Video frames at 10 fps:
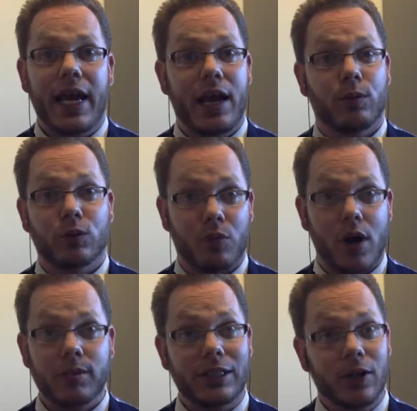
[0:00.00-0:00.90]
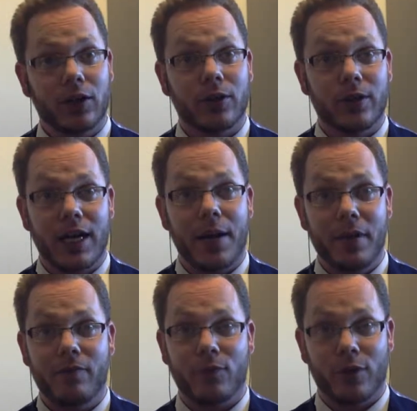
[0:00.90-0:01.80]
It was probably longer than I
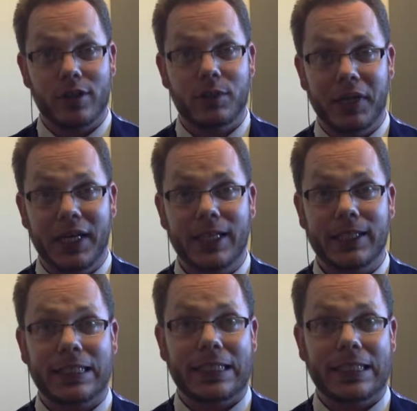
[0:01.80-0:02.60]
meant for it to be.